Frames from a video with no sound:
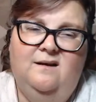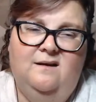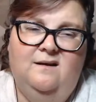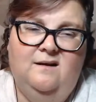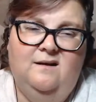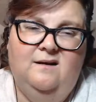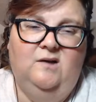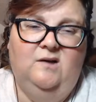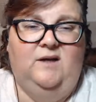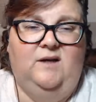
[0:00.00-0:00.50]

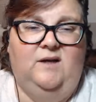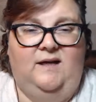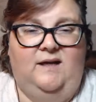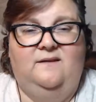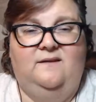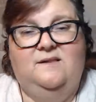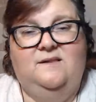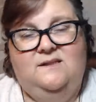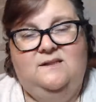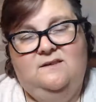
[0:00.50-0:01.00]

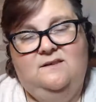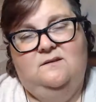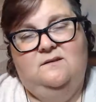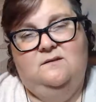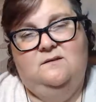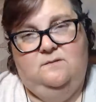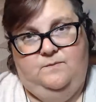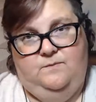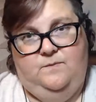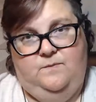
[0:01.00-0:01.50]
okay,
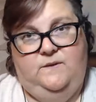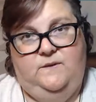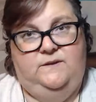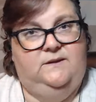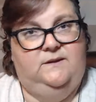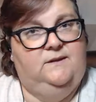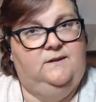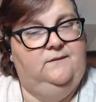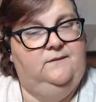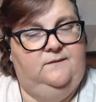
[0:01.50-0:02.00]
but
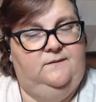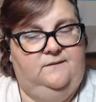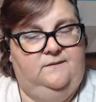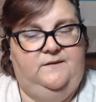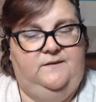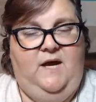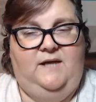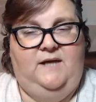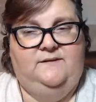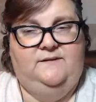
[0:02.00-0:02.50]

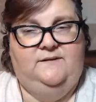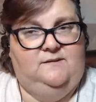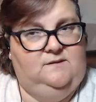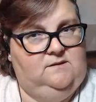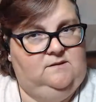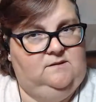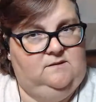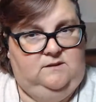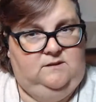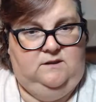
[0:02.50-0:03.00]

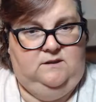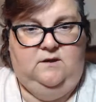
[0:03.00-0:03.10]
that's,